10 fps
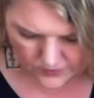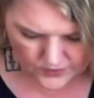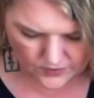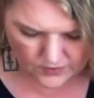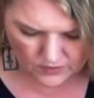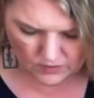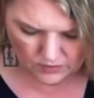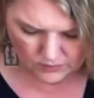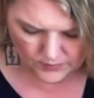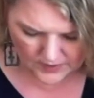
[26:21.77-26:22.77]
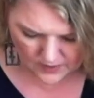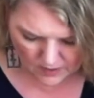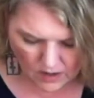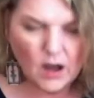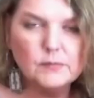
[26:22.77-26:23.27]
So there could be
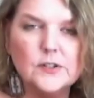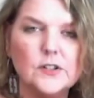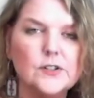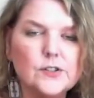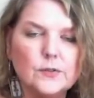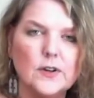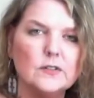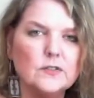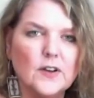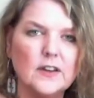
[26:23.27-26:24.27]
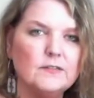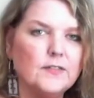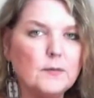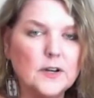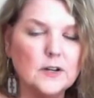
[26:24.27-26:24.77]
options around divine
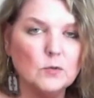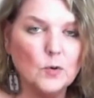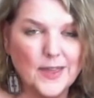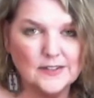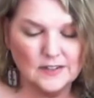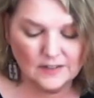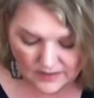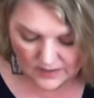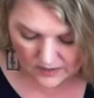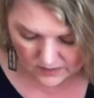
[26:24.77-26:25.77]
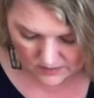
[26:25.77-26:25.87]
feminine romantically.